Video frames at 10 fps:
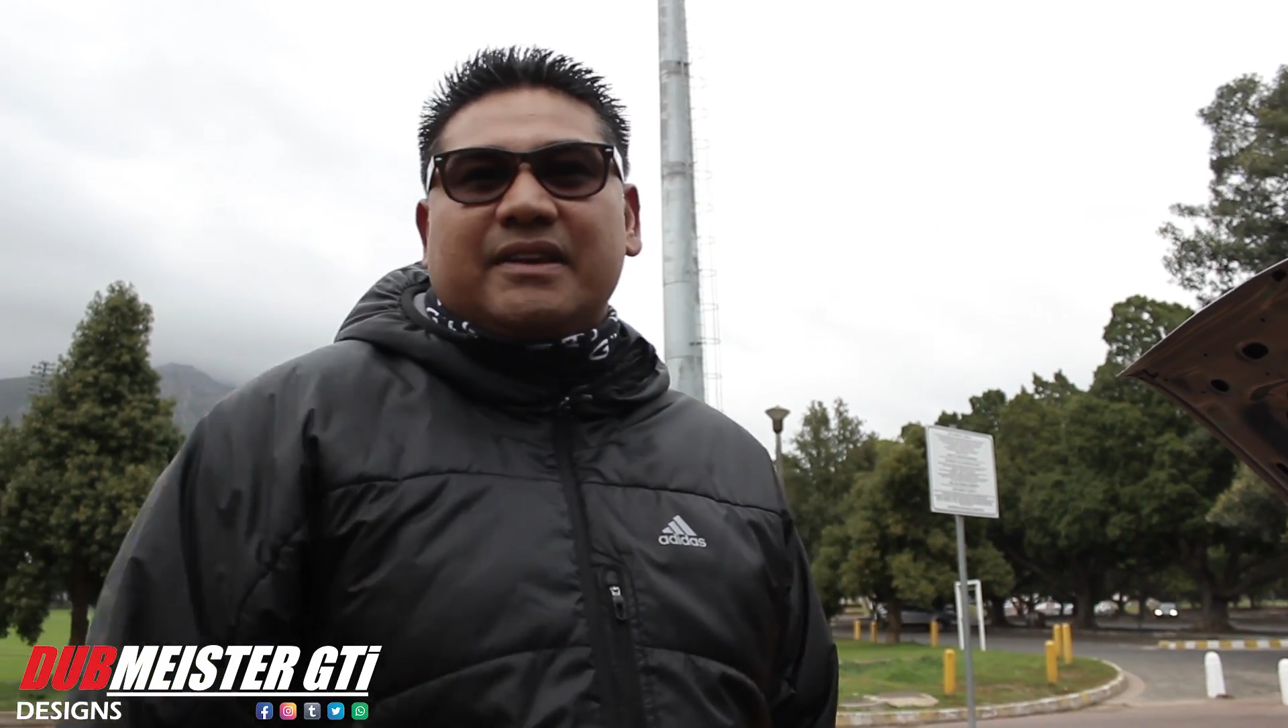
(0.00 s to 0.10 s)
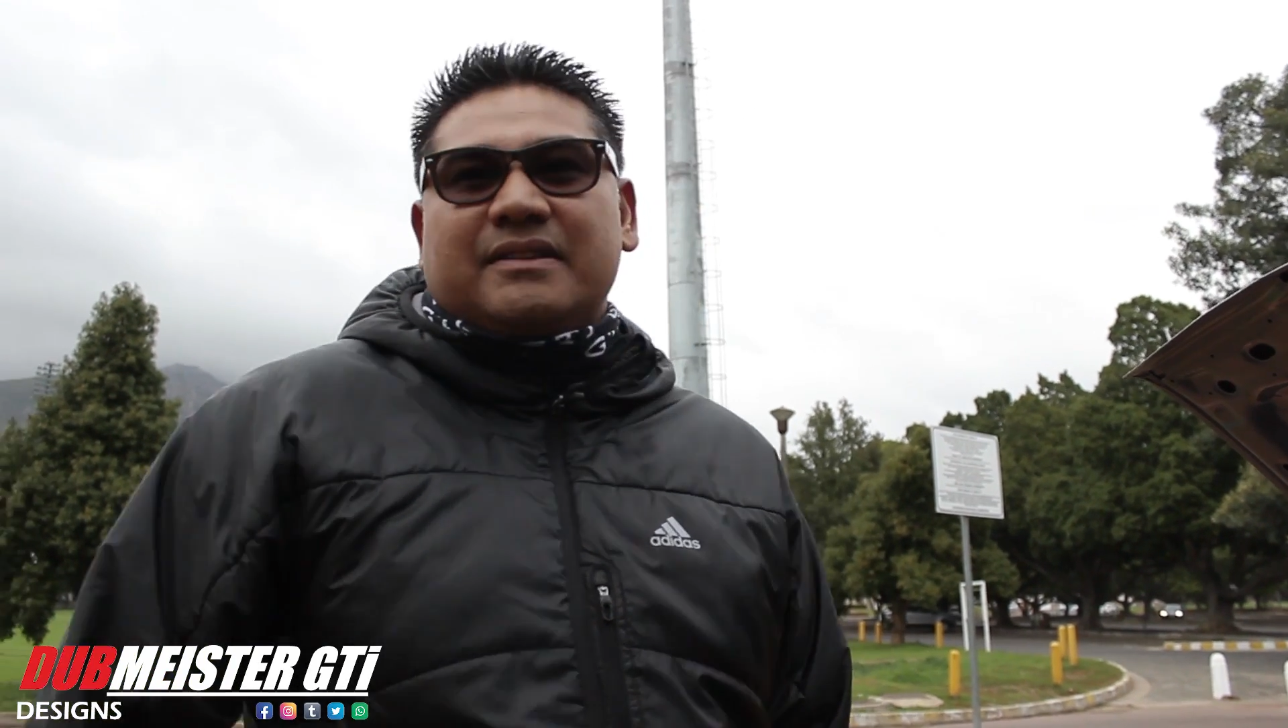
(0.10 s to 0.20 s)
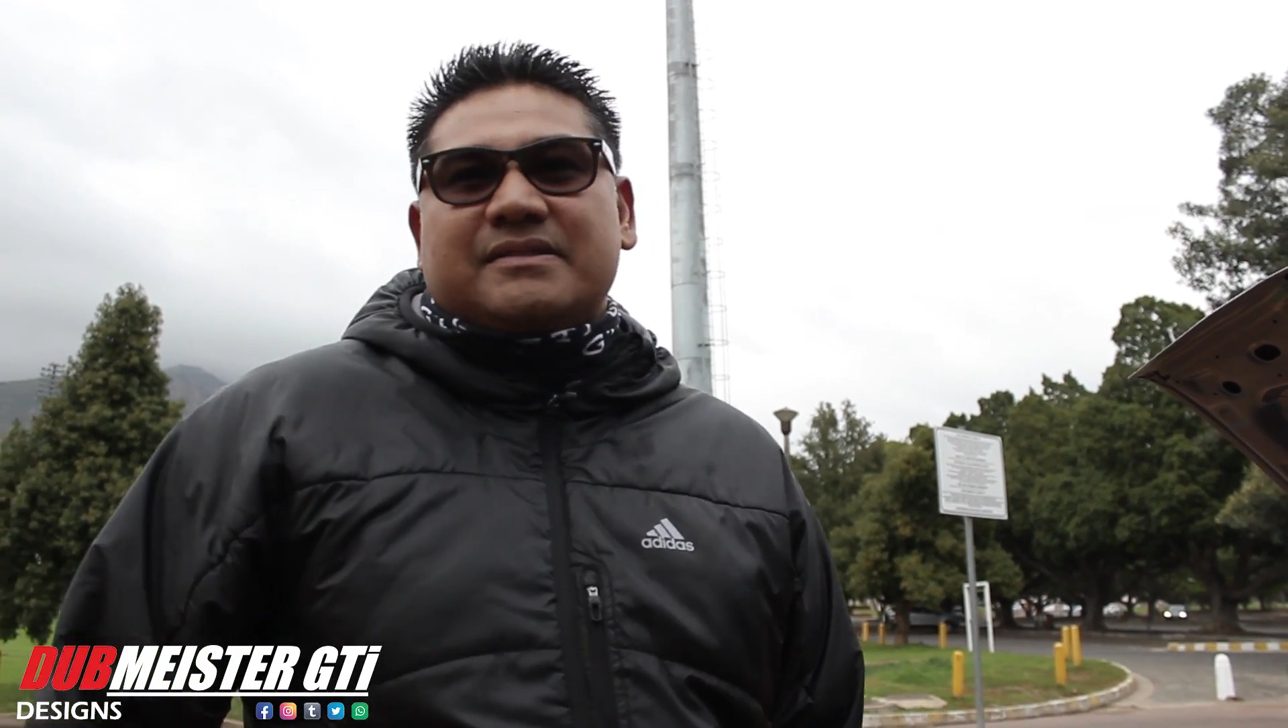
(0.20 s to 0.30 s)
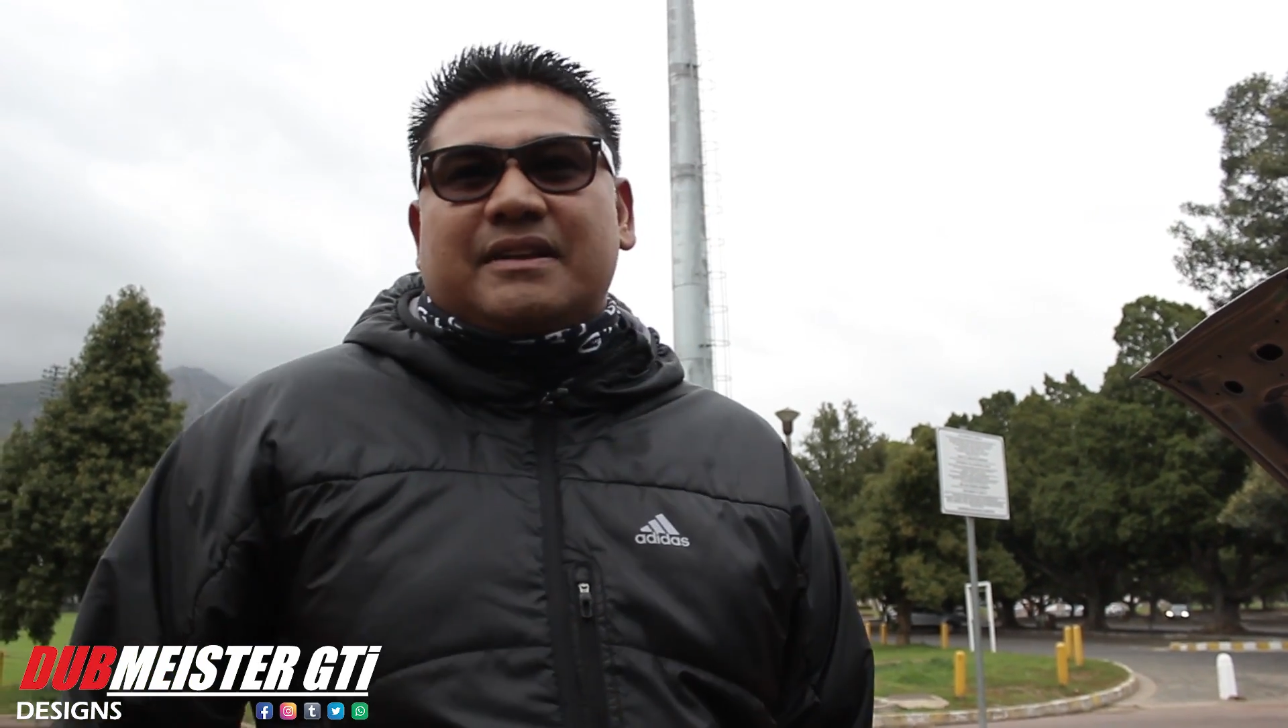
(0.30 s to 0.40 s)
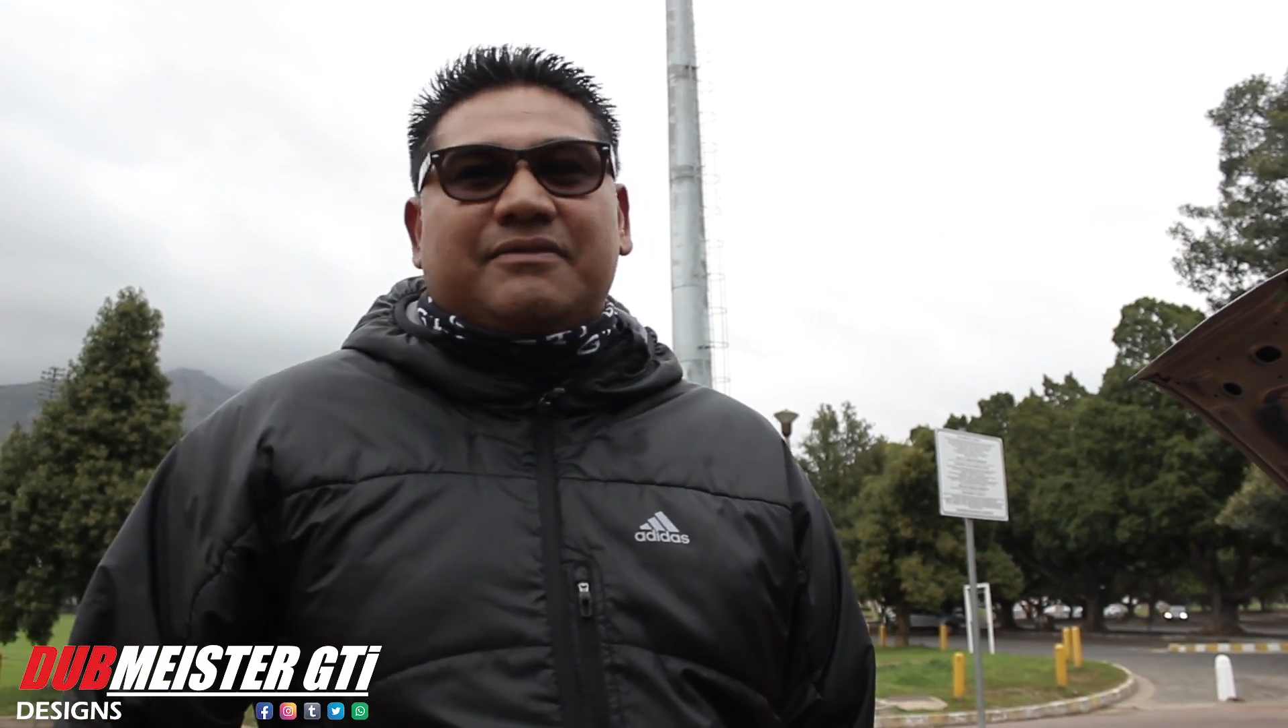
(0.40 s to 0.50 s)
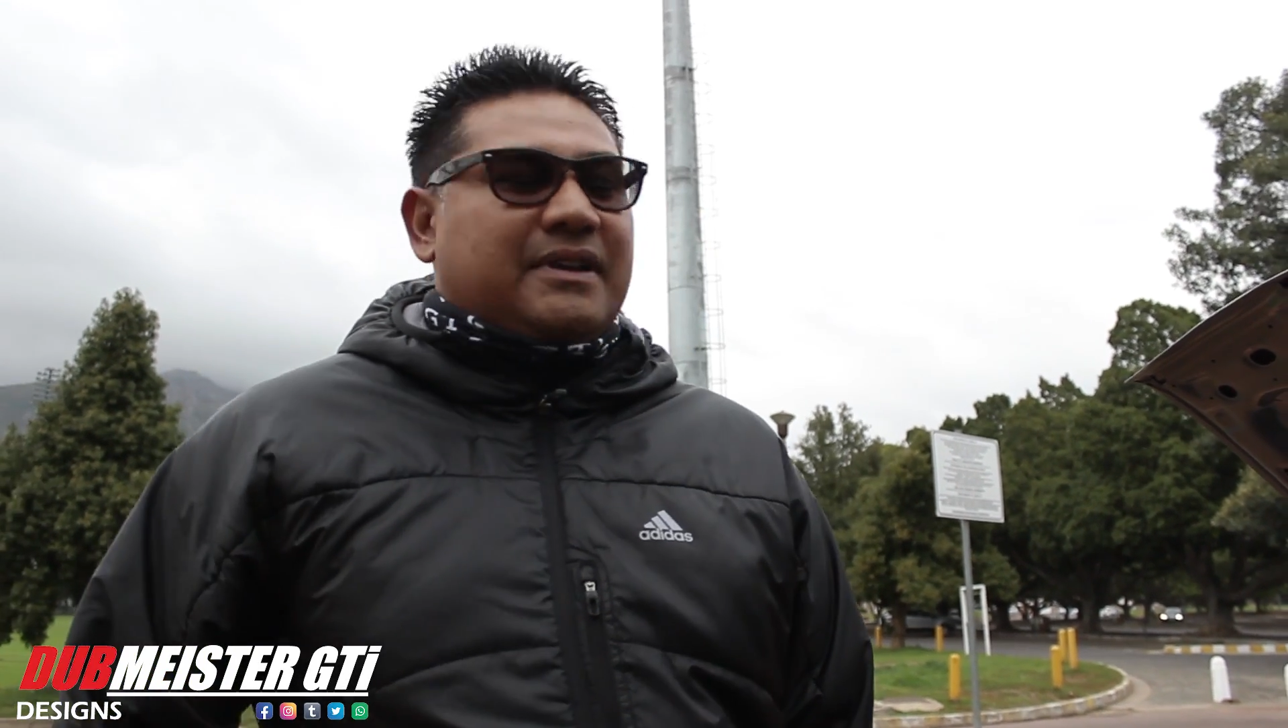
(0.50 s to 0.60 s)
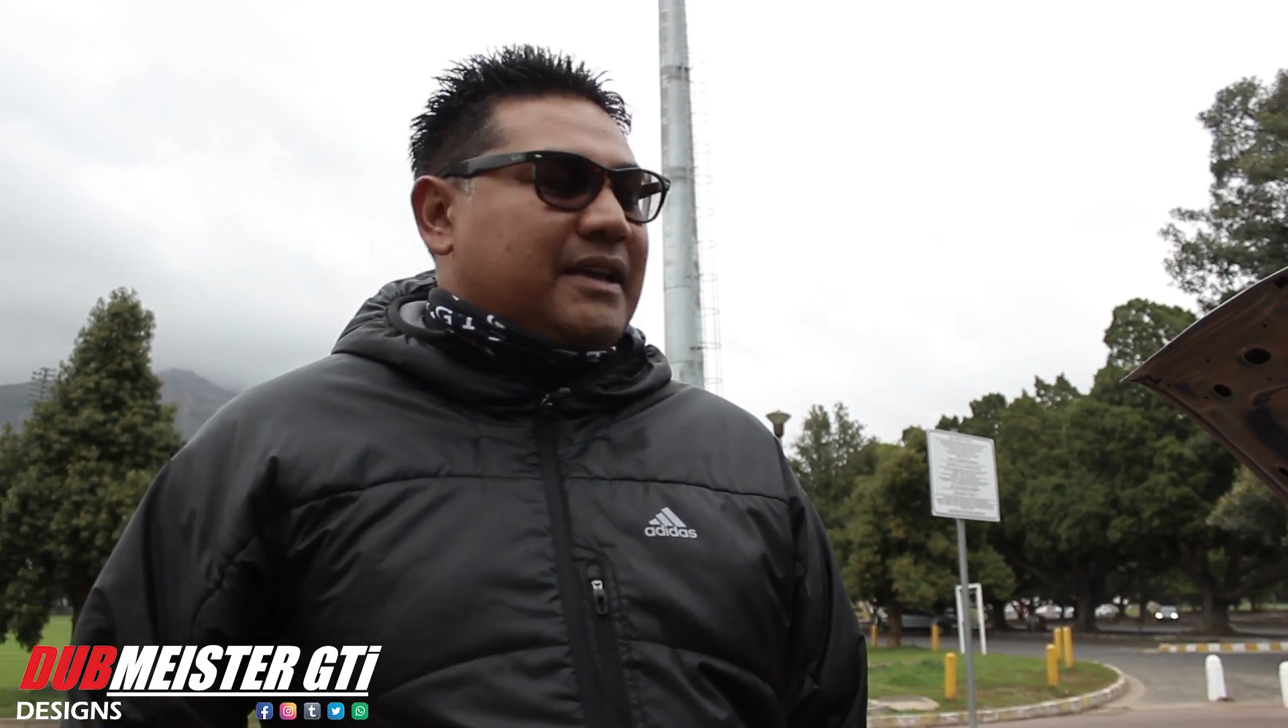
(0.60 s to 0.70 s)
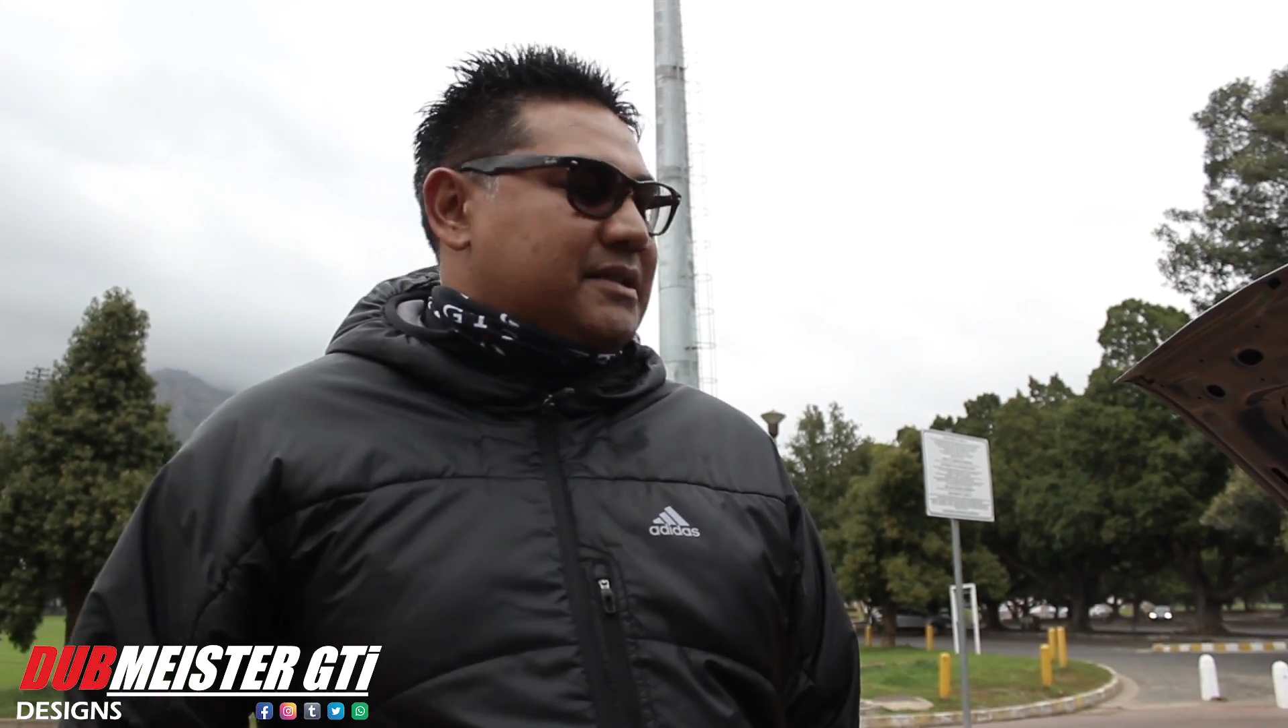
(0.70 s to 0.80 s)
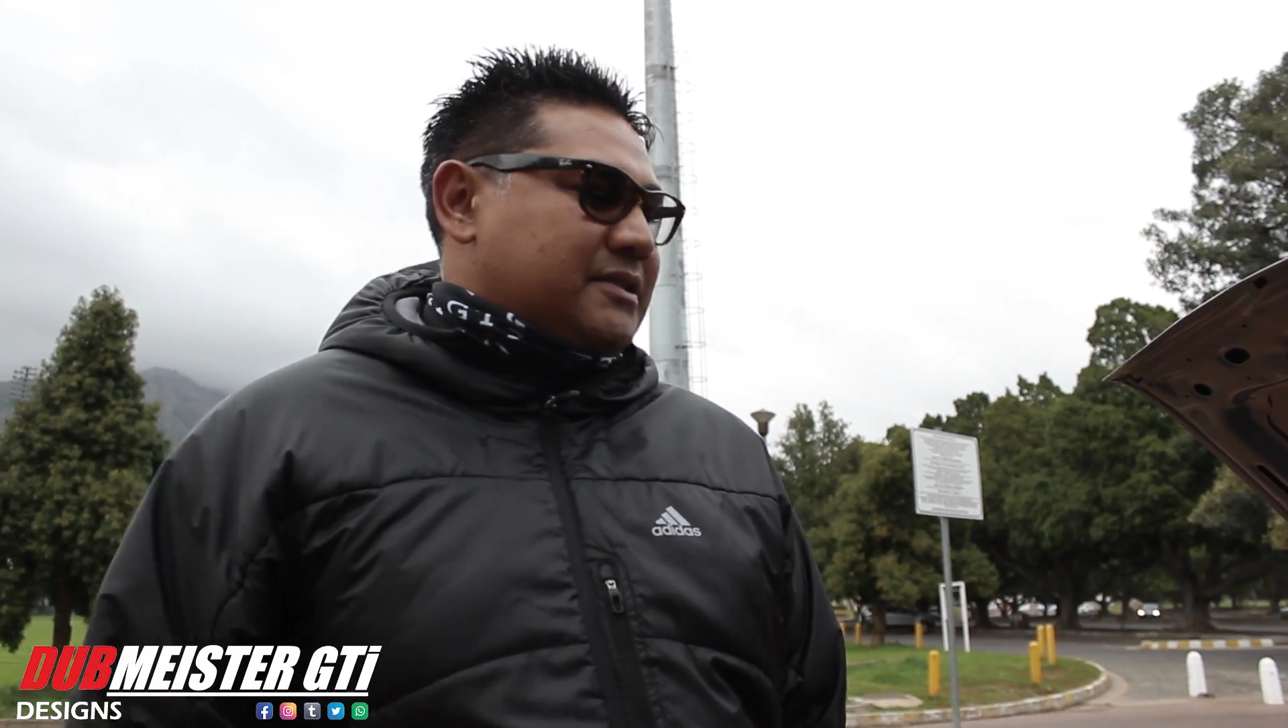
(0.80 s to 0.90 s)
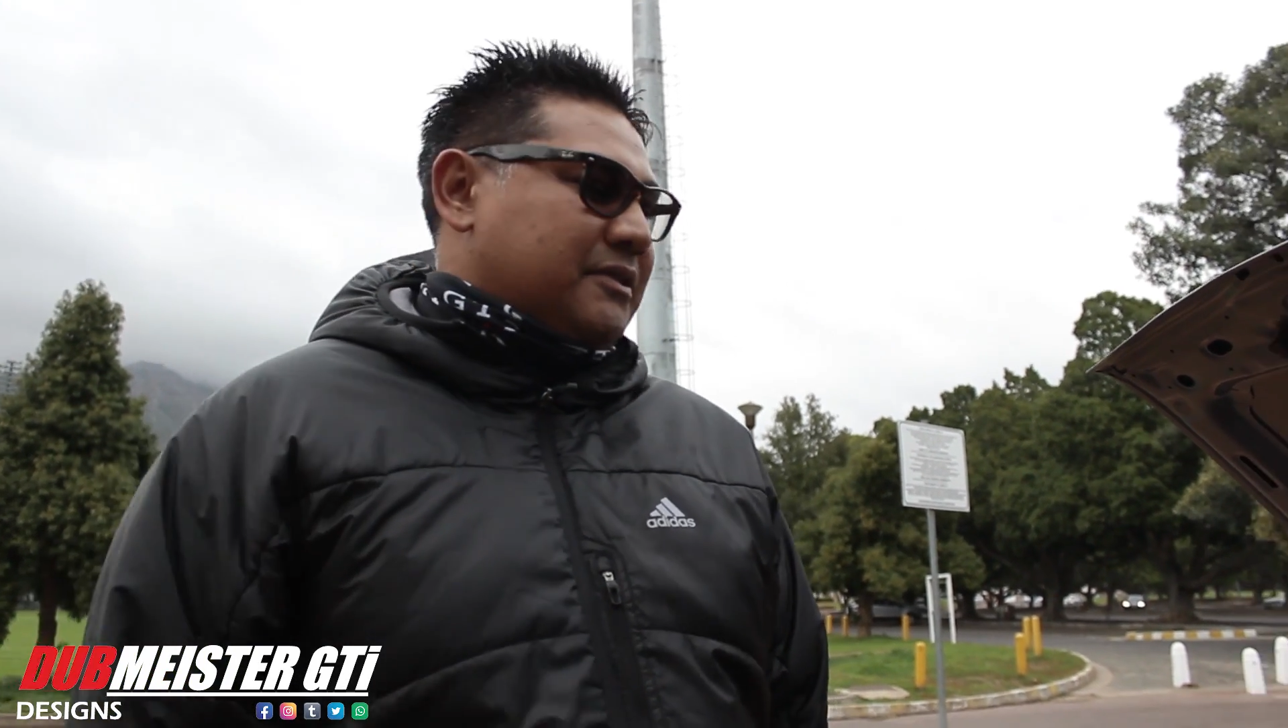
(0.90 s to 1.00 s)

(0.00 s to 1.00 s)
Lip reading: and stuff like that.